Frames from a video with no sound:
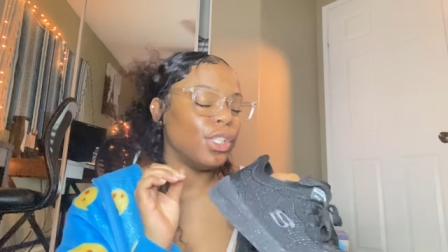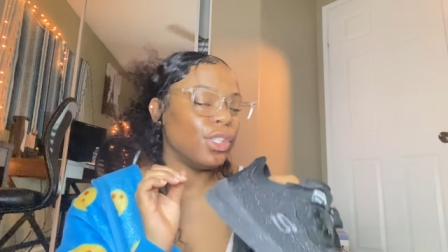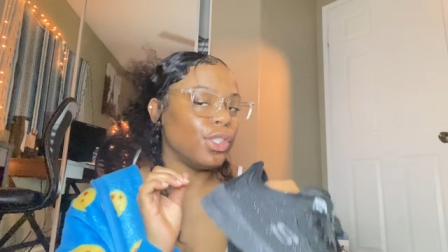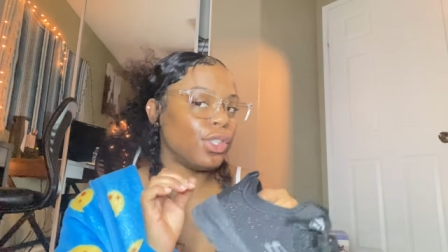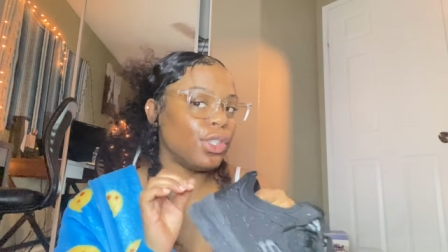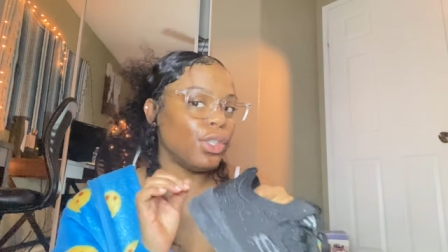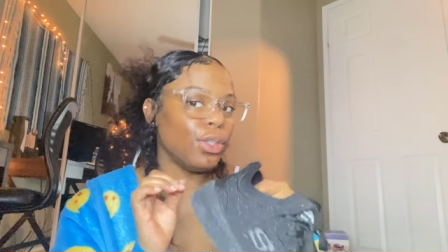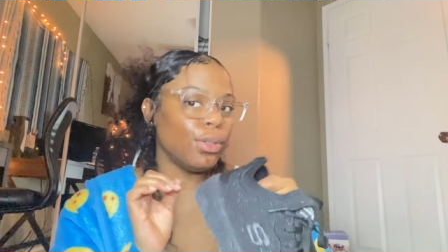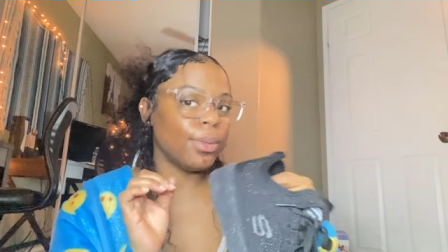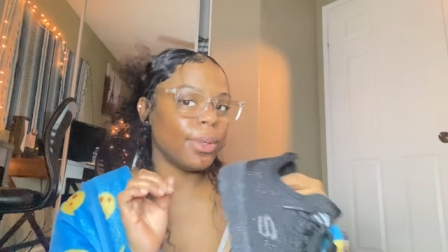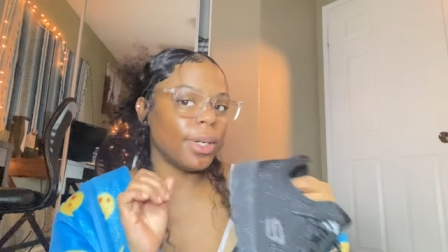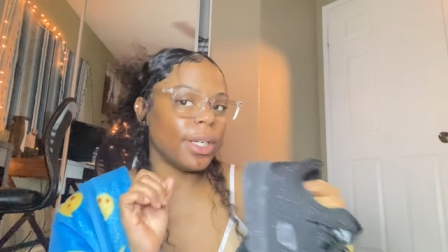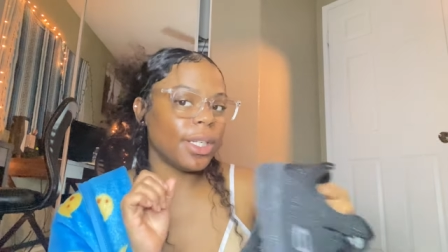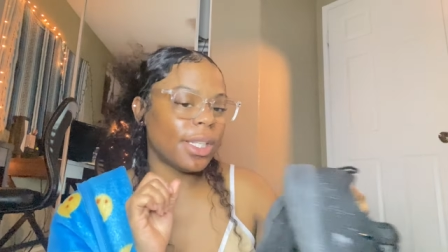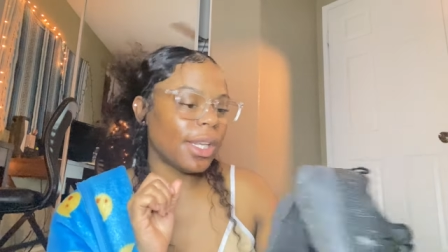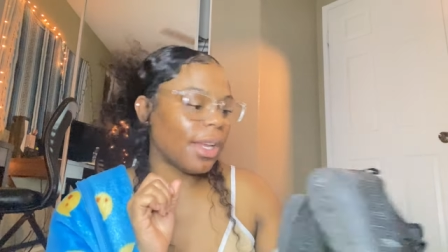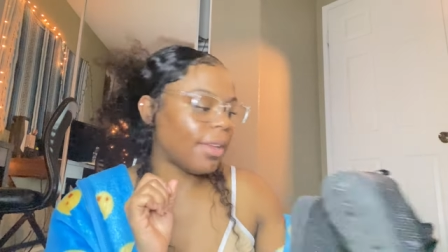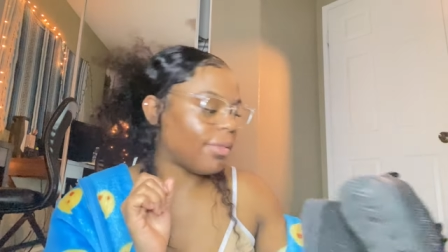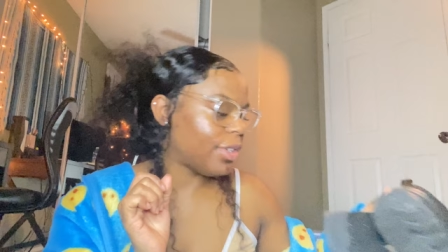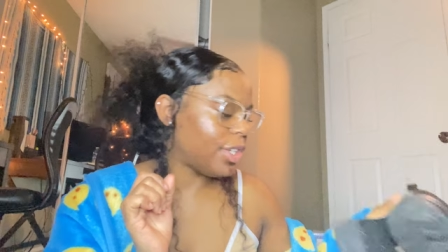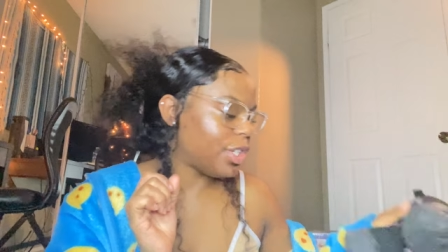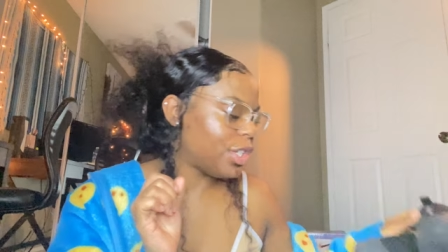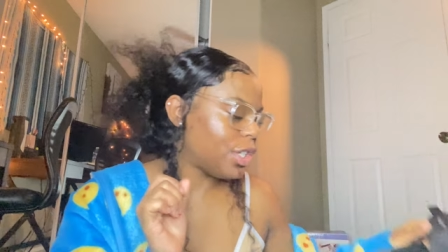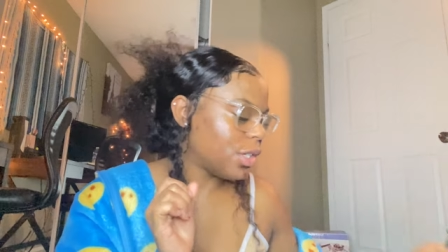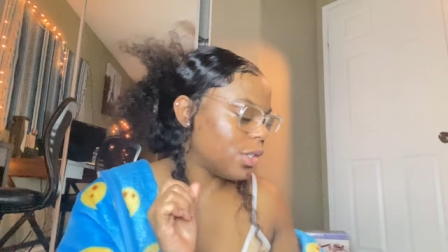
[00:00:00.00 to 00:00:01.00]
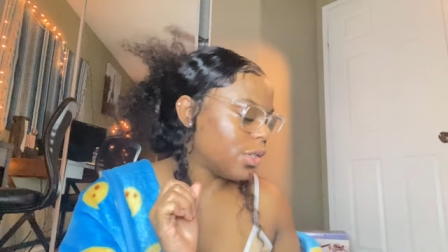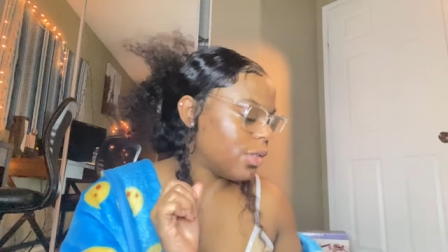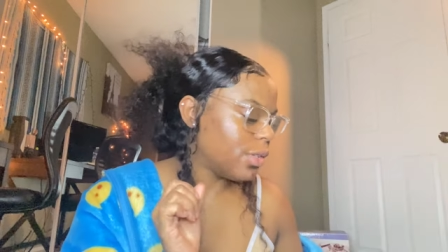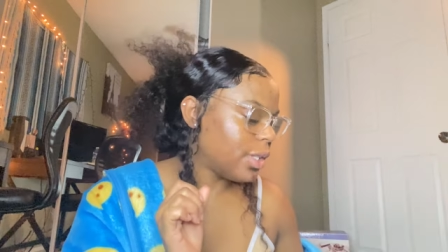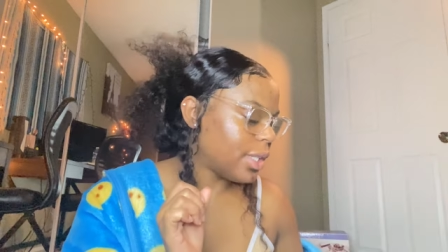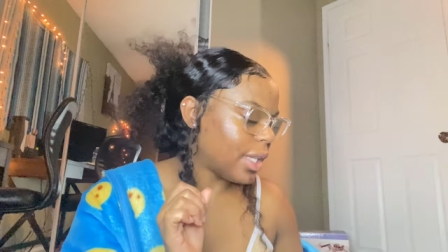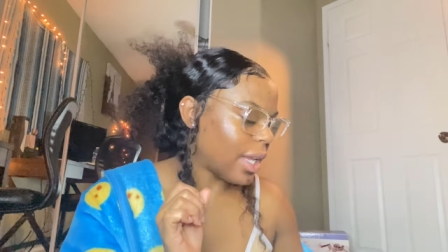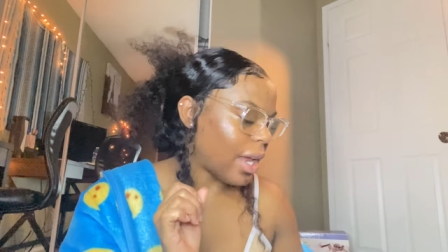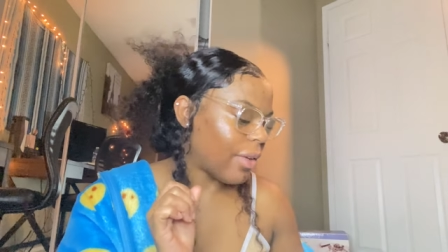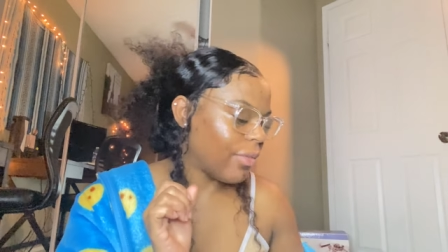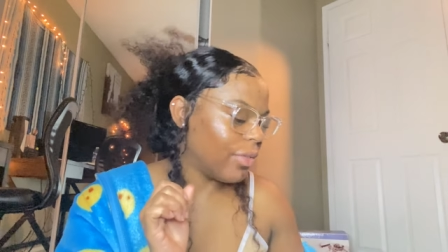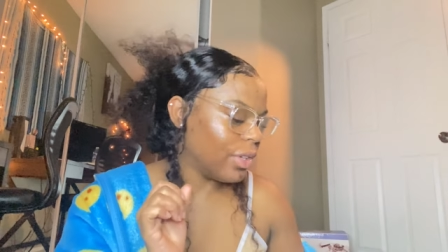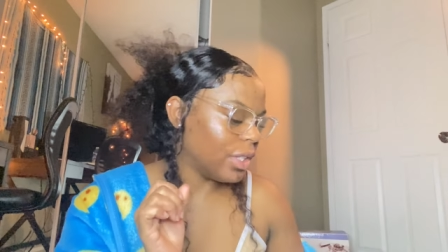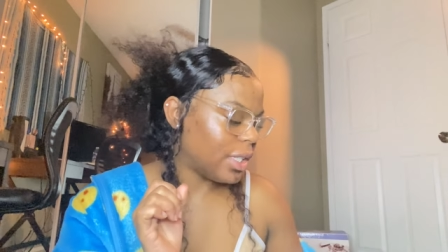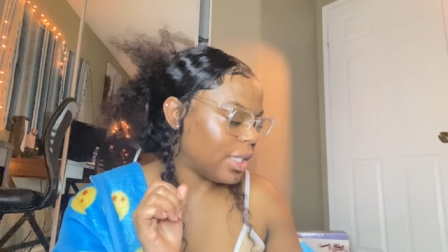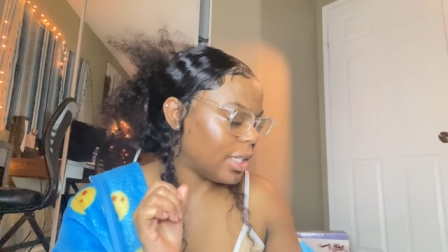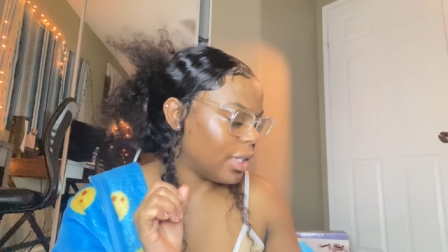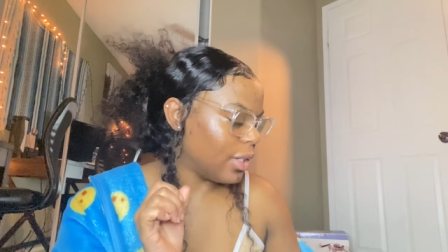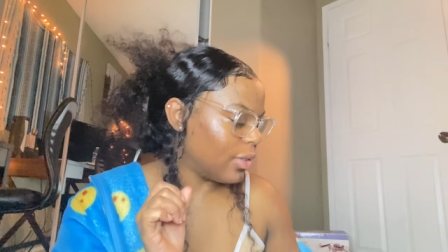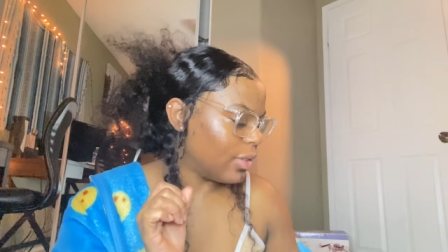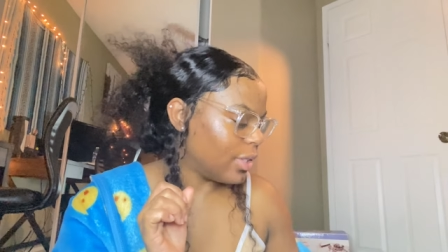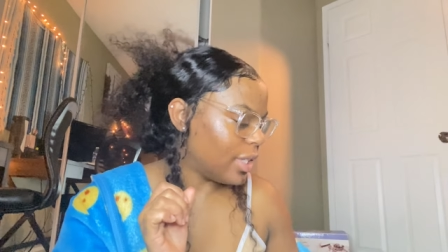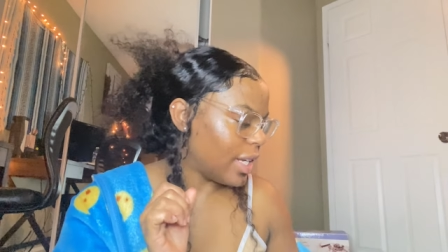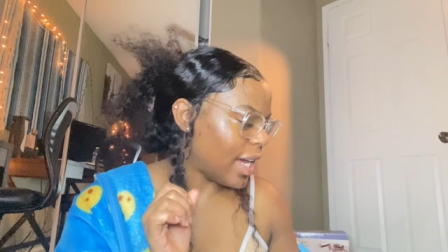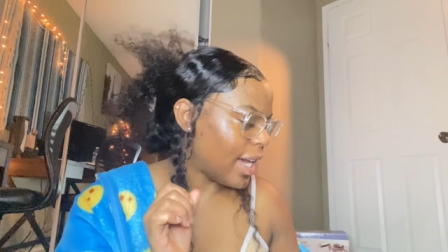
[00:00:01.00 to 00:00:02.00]
to wear safety shoes every
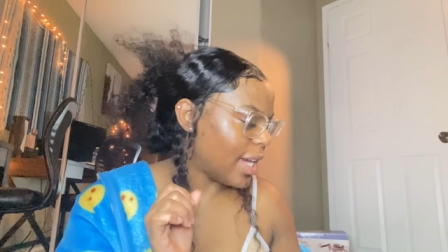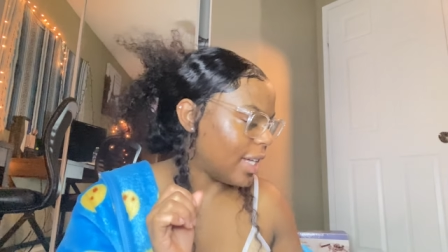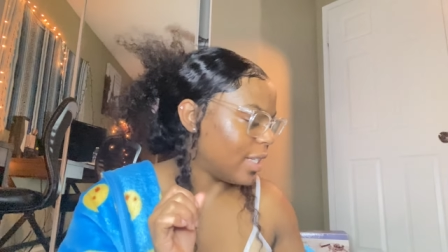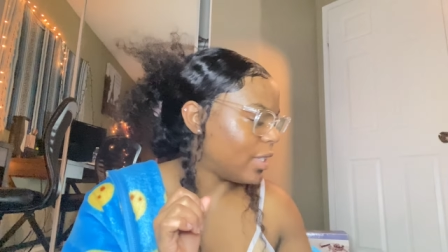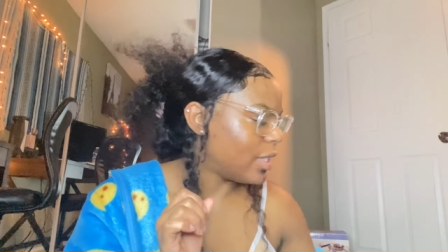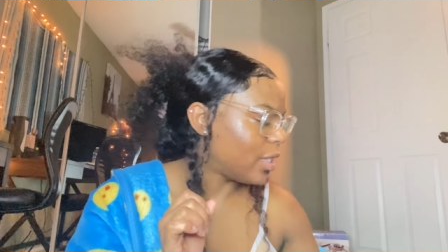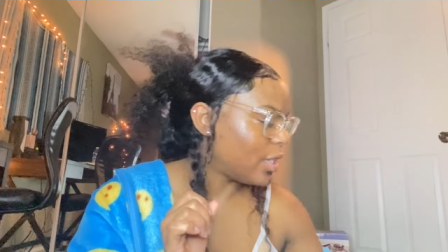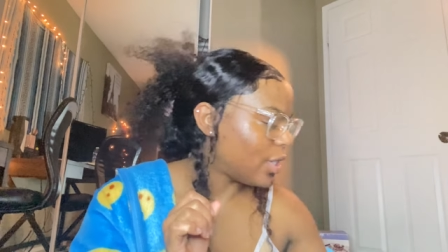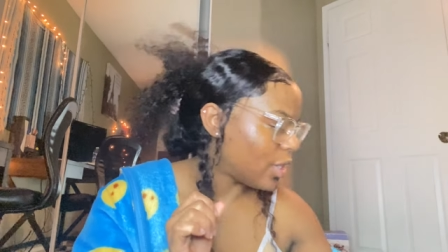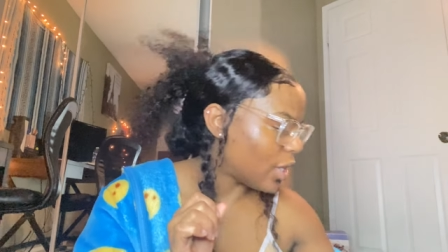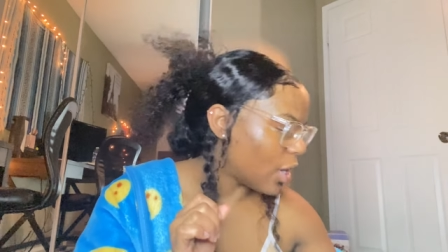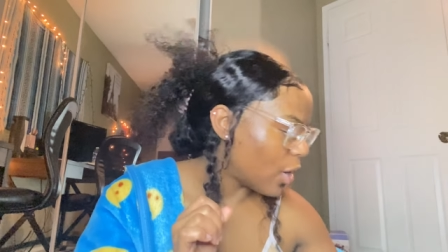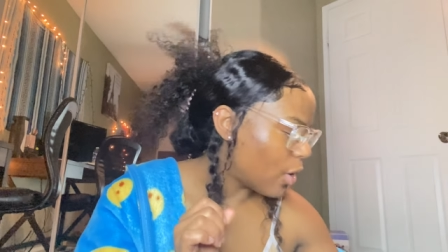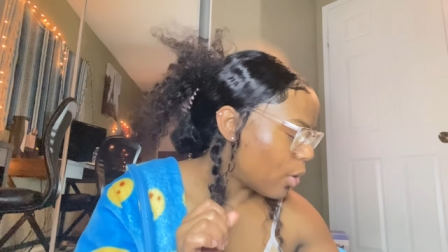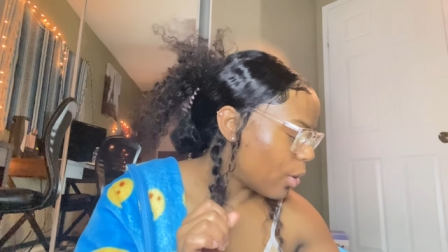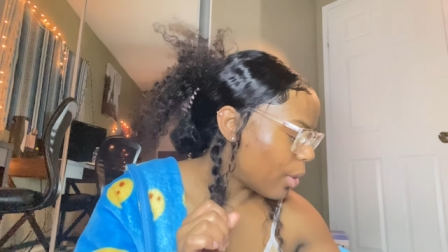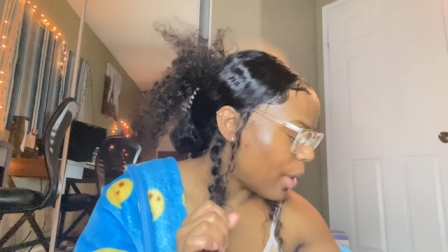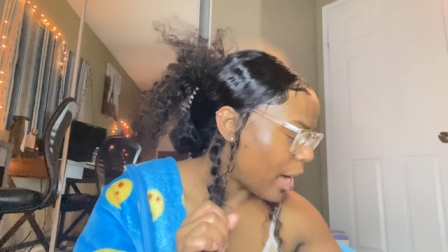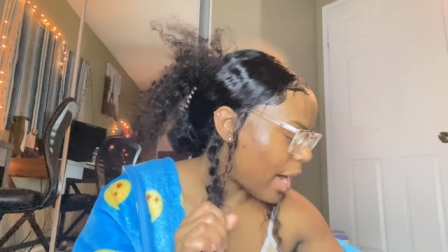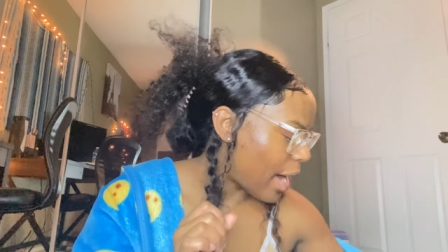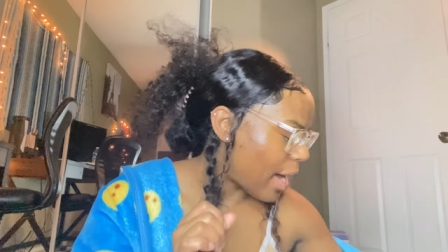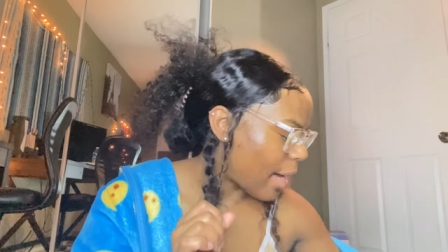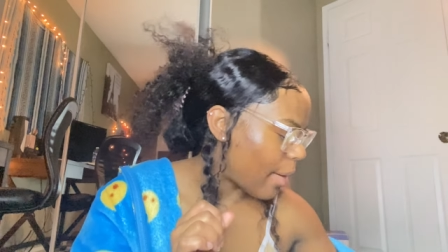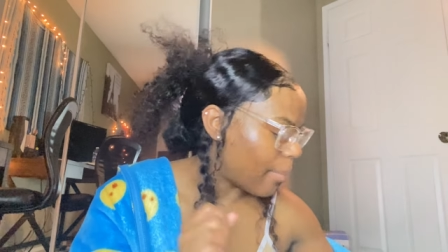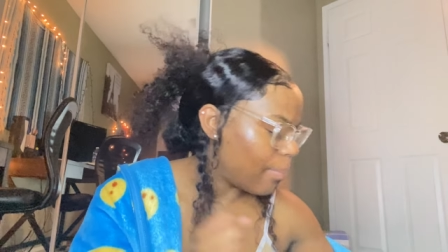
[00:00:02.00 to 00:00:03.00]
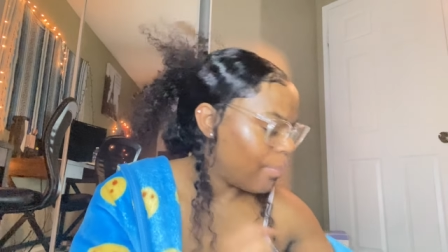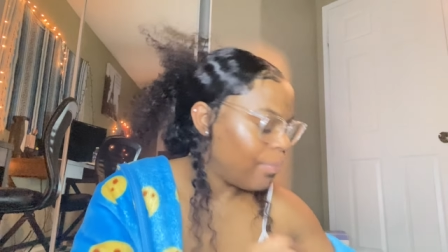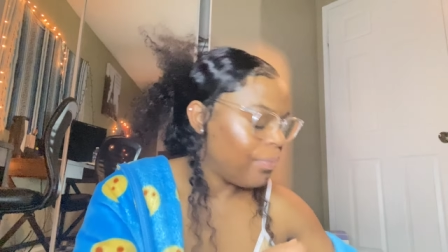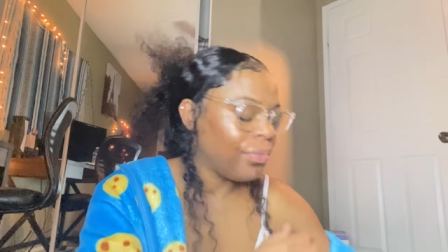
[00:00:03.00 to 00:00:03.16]
single day so that